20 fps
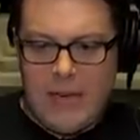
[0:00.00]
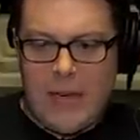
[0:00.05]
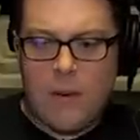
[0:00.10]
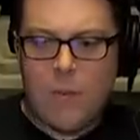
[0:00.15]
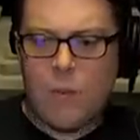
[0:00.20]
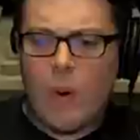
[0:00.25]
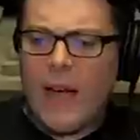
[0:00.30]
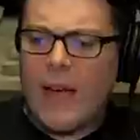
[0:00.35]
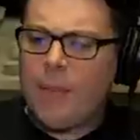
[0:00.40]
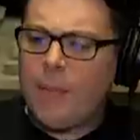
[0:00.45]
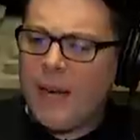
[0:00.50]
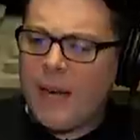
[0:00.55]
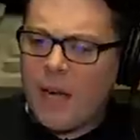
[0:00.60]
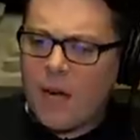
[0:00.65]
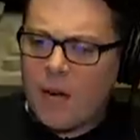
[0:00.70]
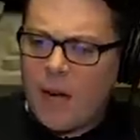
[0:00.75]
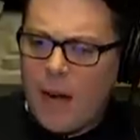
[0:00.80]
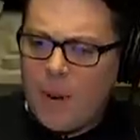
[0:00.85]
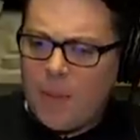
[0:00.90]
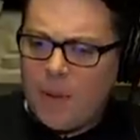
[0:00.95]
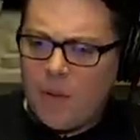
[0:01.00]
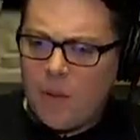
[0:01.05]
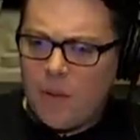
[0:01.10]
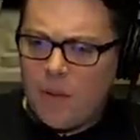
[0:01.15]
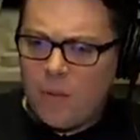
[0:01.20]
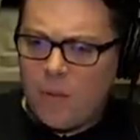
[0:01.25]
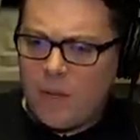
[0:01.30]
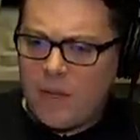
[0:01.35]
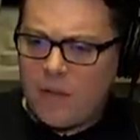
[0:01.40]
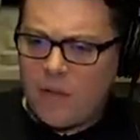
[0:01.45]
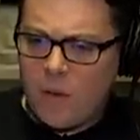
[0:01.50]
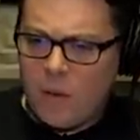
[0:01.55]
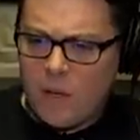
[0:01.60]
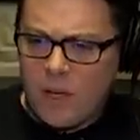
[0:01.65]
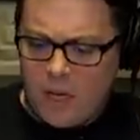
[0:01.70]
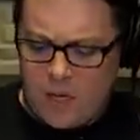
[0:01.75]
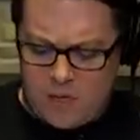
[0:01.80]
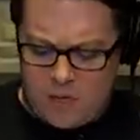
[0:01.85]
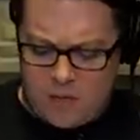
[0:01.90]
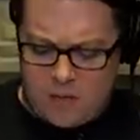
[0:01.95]
Get, why am I not grappling? What is
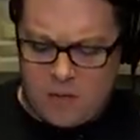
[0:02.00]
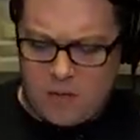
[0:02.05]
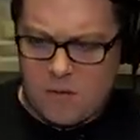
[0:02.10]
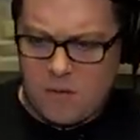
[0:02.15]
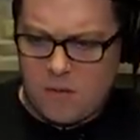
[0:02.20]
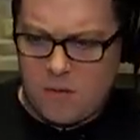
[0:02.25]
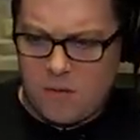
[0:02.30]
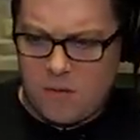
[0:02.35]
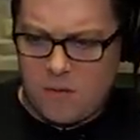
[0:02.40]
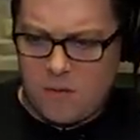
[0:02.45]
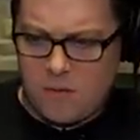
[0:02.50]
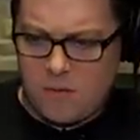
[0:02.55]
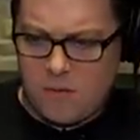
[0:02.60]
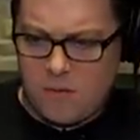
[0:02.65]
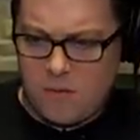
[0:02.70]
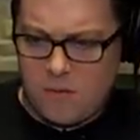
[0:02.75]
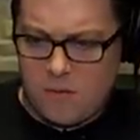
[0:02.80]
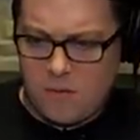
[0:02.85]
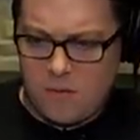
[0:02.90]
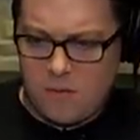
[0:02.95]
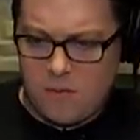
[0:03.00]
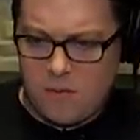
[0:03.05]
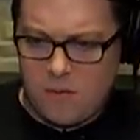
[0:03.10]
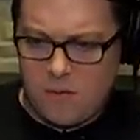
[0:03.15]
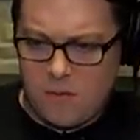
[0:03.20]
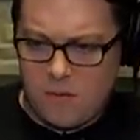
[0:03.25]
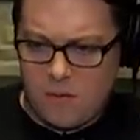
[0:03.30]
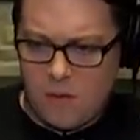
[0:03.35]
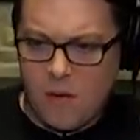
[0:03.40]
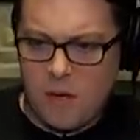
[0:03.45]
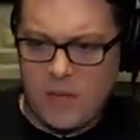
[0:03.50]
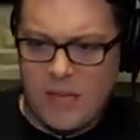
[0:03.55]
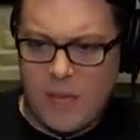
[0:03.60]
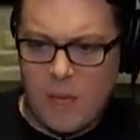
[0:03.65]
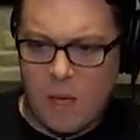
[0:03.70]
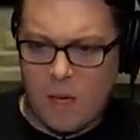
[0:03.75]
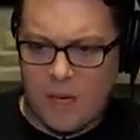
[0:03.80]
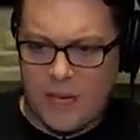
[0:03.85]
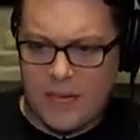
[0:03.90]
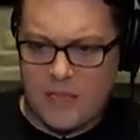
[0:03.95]
going on? All day
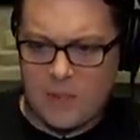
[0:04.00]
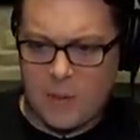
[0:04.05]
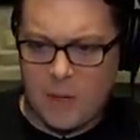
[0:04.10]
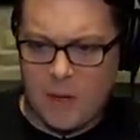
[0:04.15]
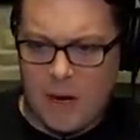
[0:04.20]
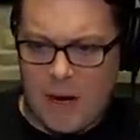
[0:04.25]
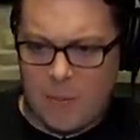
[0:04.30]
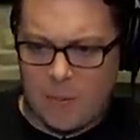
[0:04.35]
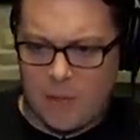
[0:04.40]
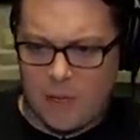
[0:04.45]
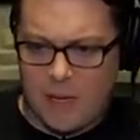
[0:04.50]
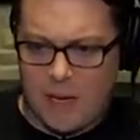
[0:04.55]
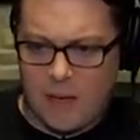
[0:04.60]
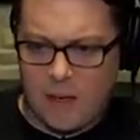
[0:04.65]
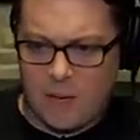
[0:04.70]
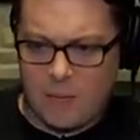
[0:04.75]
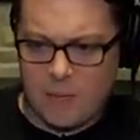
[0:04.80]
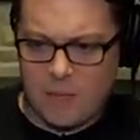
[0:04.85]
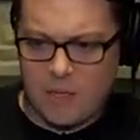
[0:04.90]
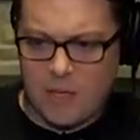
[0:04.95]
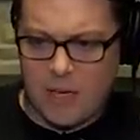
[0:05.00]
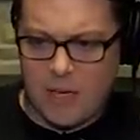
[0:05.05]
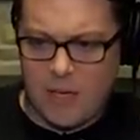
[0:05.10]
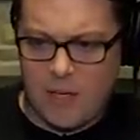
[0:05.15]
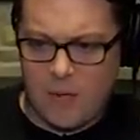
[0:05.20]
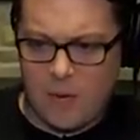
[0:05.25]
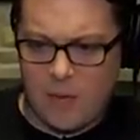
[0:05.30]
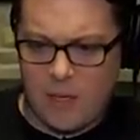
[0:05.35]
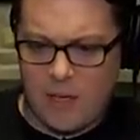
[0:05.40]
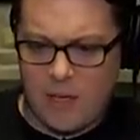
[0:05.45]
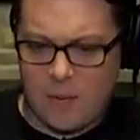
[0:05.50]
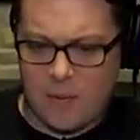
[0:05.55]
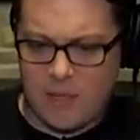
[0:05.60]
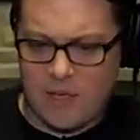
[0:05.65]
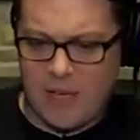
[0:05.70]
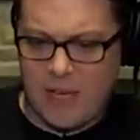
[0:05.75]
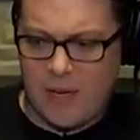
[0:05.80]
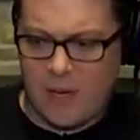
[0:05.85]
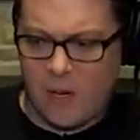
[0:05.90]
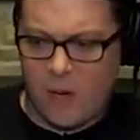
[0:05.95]
long, X been grappling. Now I'm trying to do it, and I'm
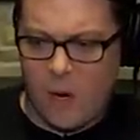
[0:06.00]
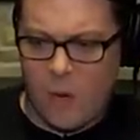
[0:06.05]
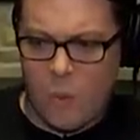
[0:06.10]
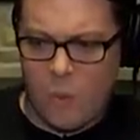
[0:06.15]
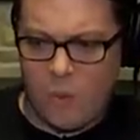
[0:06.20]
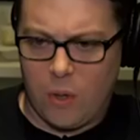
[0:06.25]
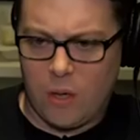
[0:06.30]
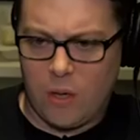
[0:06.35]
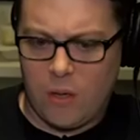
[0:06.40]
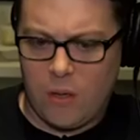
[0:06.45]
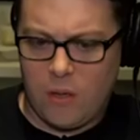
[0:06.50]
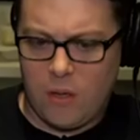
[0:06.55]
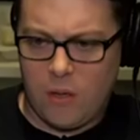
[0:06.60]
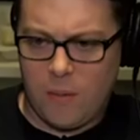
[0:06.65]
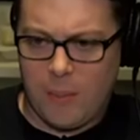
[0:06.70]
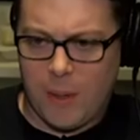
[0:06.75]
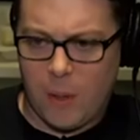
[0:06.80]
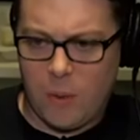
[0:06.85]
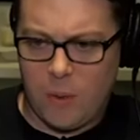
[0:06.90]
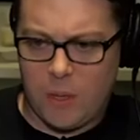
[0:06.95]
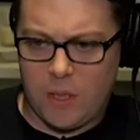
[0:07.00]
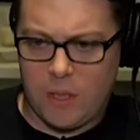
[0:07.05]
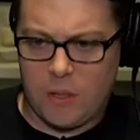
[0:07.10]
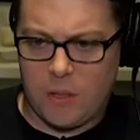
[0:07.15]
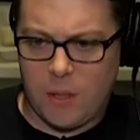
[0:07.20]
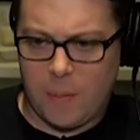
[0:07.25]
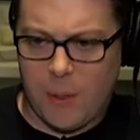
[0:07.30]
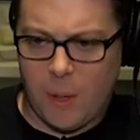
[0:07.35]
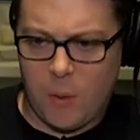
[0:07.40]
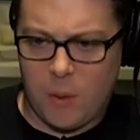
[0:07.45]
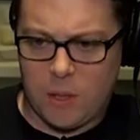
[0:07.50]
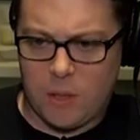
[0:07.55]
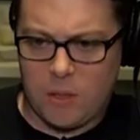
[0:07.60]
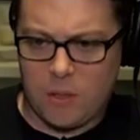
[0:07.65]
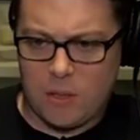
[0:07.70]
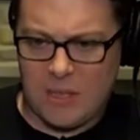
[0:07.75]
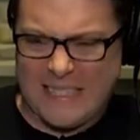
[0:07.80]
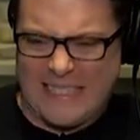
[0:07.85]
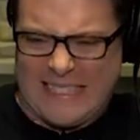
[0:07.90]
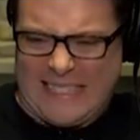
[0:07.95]
just getting owned. The poundage. The poundage.
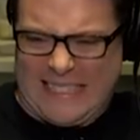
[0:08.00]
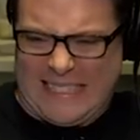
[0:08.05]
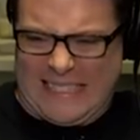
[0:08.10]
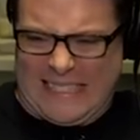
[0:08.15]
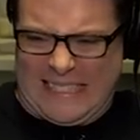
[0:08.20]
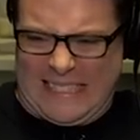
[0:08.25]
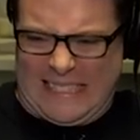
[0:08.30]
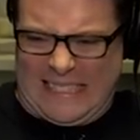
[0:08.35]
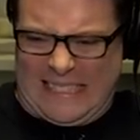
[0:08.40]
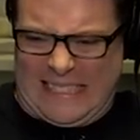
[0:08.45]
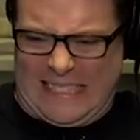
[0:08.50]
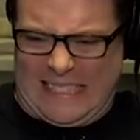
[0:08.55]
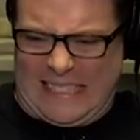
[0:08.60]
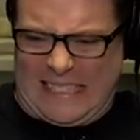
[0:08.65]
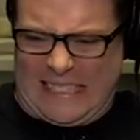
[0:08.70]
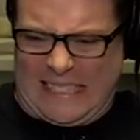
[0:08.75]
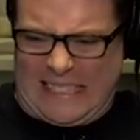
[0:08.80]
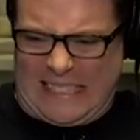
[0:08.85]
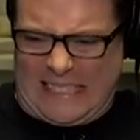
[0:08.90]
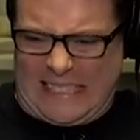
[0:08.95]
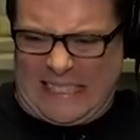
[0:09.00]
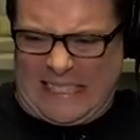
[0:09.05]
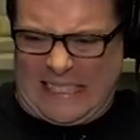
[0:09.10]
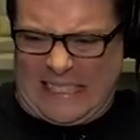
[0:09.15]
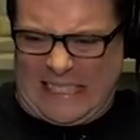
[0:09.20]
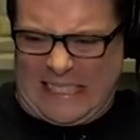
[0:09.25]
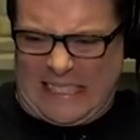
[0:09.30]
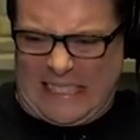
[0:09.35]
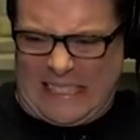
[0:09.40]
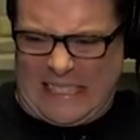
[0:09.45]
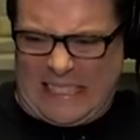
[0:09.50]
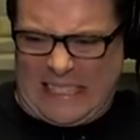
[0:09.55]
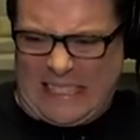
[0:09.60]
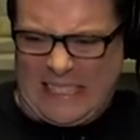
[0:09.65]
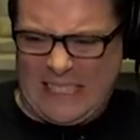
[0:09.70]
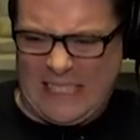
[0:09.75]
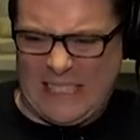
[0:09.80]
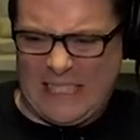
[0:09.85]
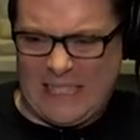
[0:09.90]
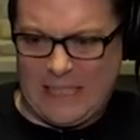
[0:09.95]
Hmm. some serious
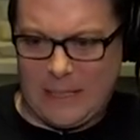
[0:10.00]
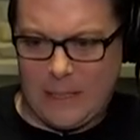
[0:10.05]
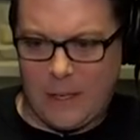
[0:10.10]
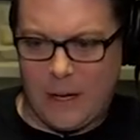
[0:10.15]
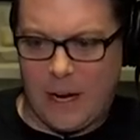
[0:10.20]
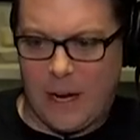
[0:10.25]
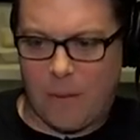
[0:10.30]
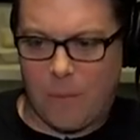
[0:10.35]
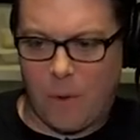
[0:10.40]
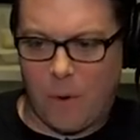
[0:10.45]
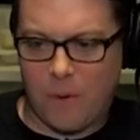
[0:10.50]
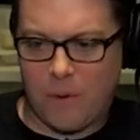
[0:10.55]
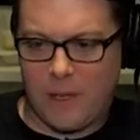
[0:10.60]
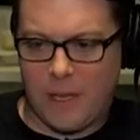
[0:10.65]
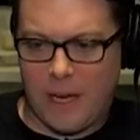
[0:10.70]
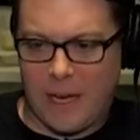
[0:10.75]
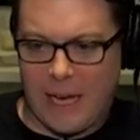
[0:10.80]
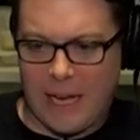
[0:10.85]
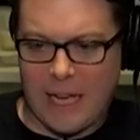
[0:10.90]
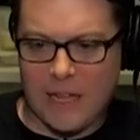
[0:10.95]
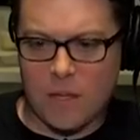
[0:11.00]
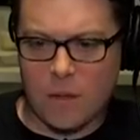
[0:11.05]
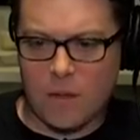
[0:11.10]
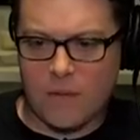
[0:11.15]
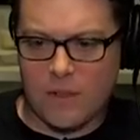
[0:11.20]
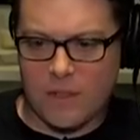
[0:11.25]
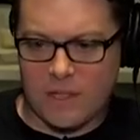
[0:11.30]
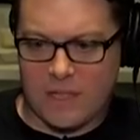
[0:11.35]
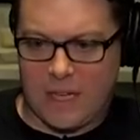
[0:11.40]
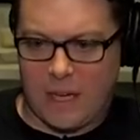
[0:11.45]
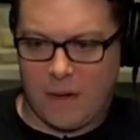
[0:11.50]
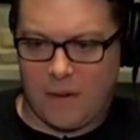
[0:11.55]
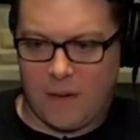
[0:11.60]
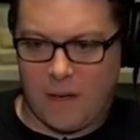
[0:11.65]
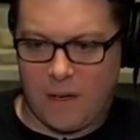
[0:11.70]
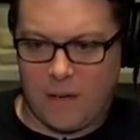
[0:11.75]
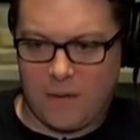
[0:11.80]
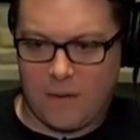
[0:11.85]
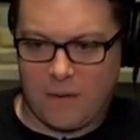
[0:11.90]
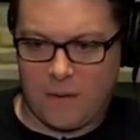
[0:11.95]
pain here. All right, roll. Sure I got the reverse down
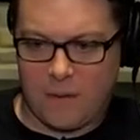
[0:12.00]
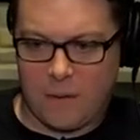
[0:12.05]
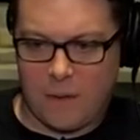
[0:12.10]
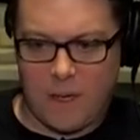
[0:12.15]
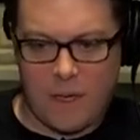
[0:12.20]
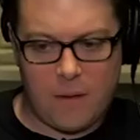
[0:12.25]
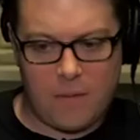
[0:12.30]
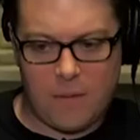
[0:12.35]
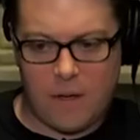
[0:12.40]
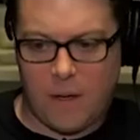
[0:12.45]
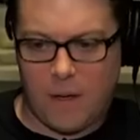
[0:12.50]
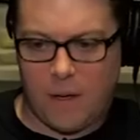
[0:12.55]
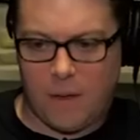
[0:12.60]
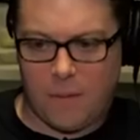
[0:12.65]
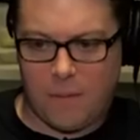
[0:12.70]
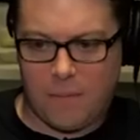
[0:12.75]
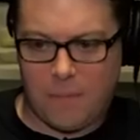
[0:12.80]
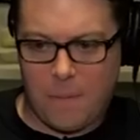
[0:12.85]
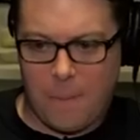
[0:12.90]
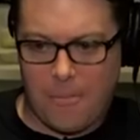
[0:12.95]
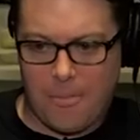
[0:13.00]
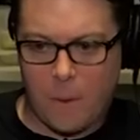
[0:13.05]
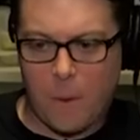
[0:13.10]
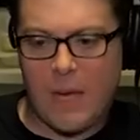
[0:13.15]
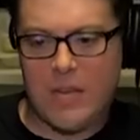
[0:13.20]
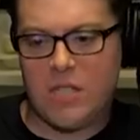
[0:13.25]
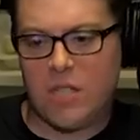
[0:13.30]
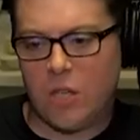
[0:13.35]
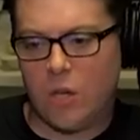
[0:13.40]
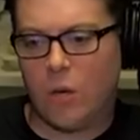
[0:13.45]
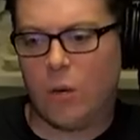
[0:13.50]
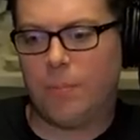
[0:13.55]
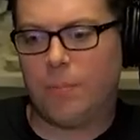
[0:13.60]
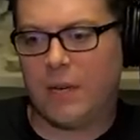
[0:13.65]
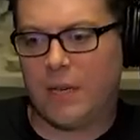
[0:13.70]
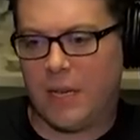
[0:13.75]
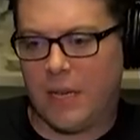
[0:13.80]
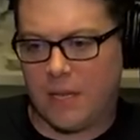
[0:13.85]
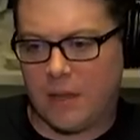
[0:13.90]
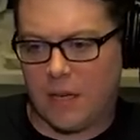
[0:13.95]
there. This. No, no, I don't. He's well, I do,
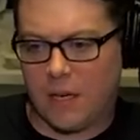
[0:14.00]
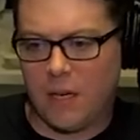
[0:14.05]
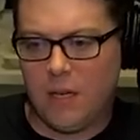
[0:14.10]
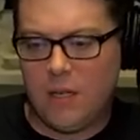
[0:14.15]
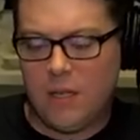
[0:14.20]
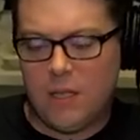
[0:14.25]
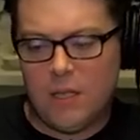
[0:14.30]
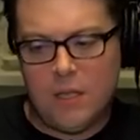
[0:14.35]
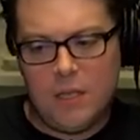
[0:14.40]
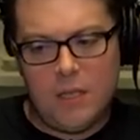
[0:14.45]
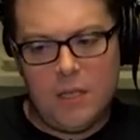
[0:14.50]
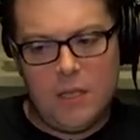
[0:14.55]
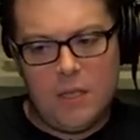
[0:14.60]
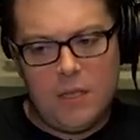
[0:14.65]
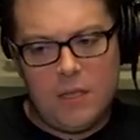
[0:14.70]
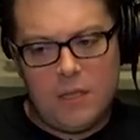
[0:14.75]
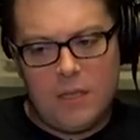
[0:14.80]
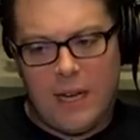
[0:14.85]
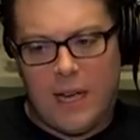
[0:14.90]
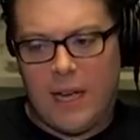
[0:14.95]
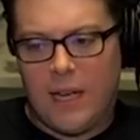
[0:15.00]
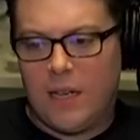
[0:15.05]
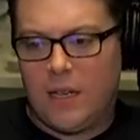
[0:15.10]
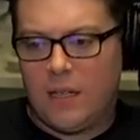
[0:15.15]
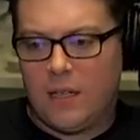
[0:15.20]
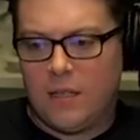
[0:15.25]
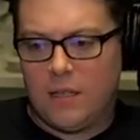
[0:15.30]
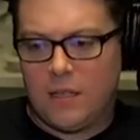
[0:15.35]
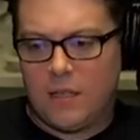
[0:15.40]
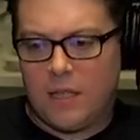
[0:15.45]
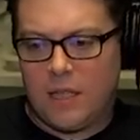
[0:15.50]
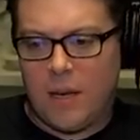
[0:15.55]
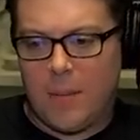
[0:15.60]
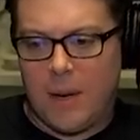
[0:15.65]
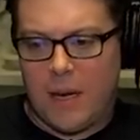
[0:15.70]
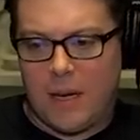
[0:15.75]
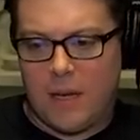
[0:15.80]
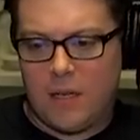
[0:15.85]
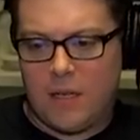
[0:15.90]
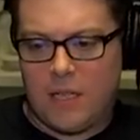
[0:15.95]
trouble. but not that. You know, in all my years, come
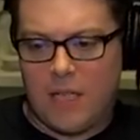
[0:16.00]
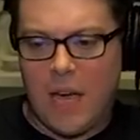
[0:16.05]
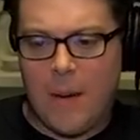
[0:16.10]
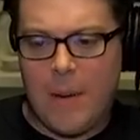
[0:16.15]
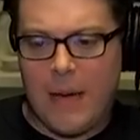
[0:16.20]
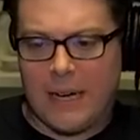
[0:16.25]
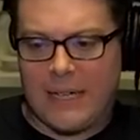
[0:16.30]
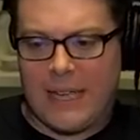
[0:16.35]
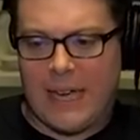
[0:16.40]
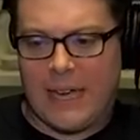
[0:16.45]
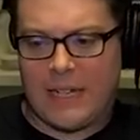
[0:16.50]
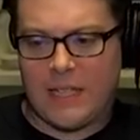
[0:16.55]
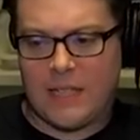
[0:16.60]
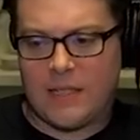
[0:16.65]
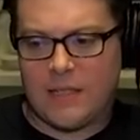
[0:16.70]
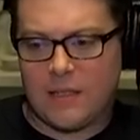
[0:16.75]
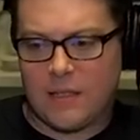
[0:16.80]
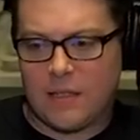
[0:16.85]
on, come on, Cactus.